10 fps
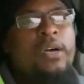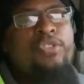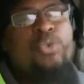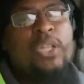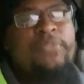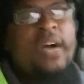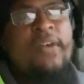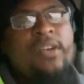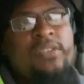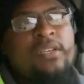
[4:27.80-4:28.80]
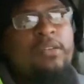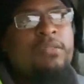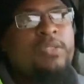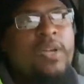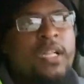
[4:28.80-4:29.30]
25 years
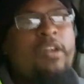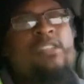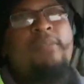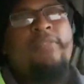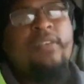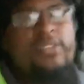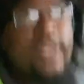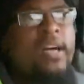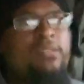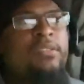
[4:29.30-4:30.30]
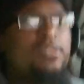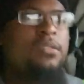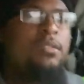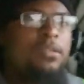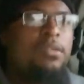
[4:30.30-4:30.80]
old. So I closed on my first house.
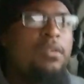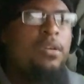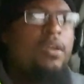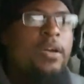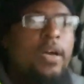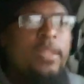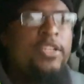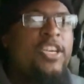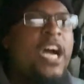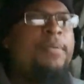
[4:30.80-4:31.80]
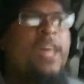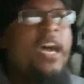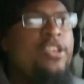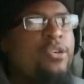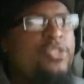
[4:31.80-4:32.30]
The job that I
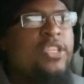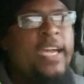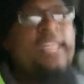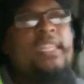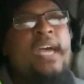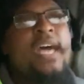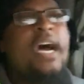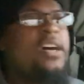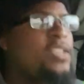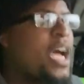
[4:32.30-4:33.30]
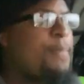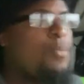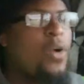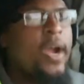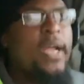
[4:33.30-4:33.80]
used to get that house, I had been
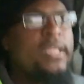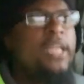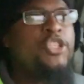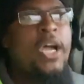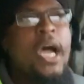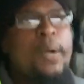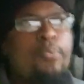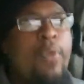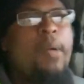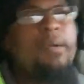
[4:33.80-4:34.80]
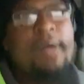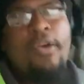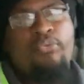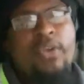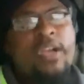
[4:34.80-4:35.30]
working at that job for probably
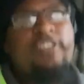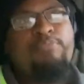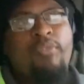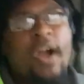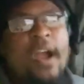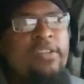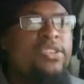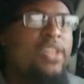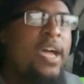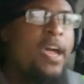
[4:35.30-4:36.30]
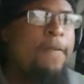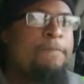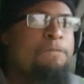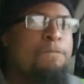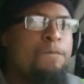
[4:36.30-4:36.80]
about 3 years prior to that,
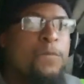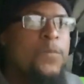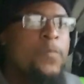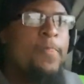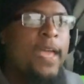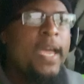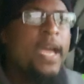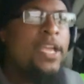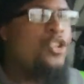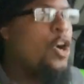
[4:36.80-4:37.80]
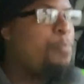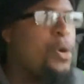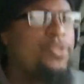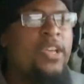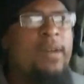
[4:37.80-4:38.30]
and
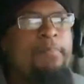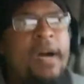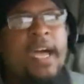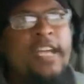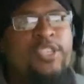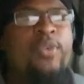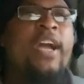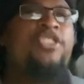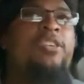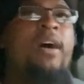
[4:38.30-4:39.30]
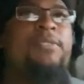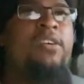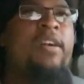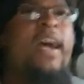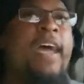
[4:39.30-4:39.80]
built up my history. Actually, no, I'm
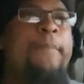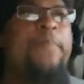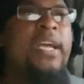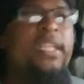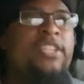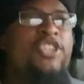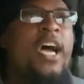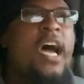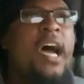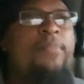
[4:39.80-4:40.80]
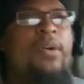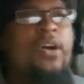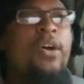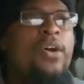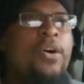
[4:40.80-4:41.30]
sorry. I had been at the job.
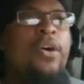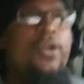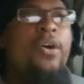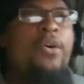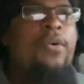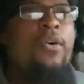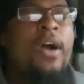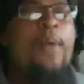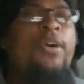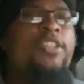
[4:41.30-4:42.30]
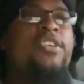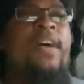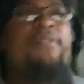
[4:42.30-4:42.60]
I worked at the job